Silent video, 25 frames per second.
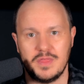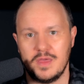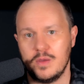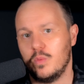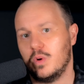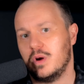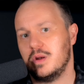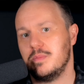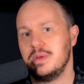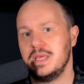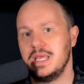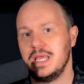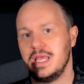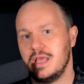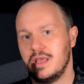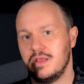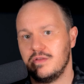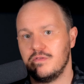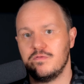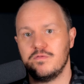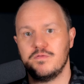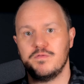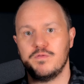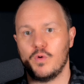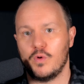They want to be
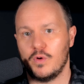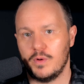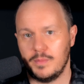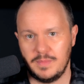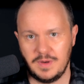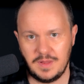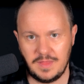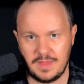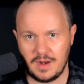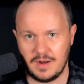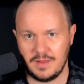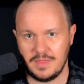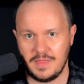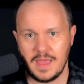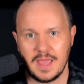informed there.